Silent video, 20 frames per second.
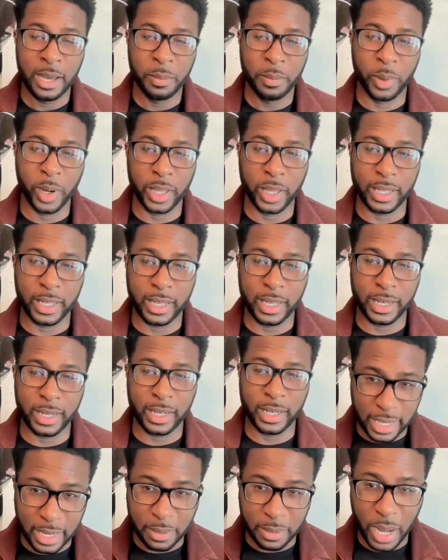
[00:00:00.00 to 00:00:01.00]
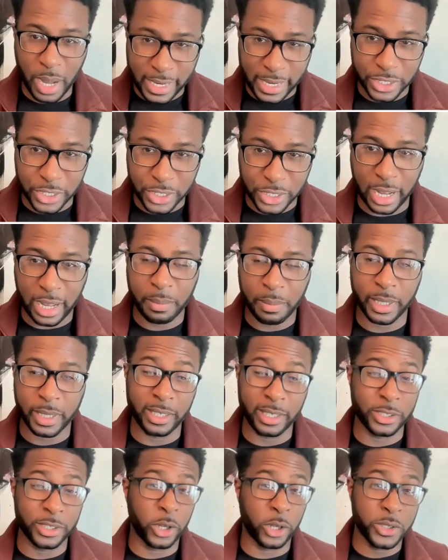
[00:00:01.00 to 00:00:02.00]
but it is then my job, and
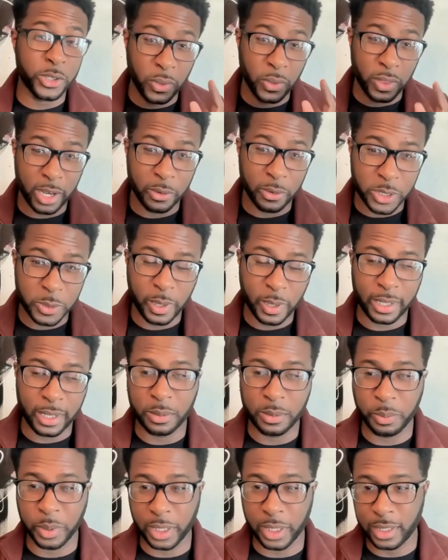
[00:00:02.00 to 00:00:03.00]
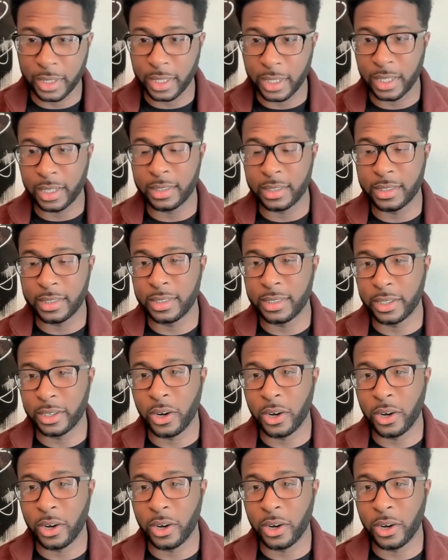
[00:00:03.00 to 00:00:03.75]
it is also their responsibility, to consider